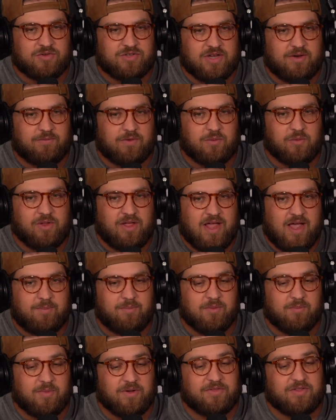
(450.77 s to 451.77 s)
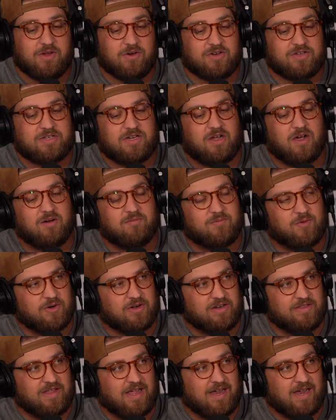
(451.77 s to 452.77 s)
suffering will happen, but there is
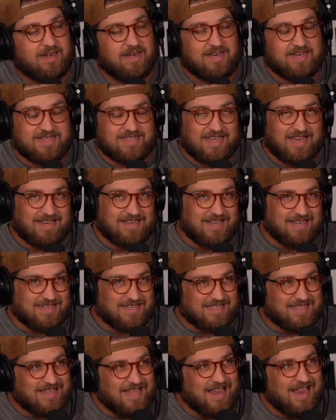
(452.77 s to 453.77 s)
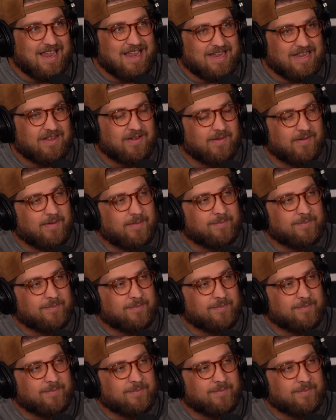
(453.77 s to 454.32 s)
comfort in that, and is that as they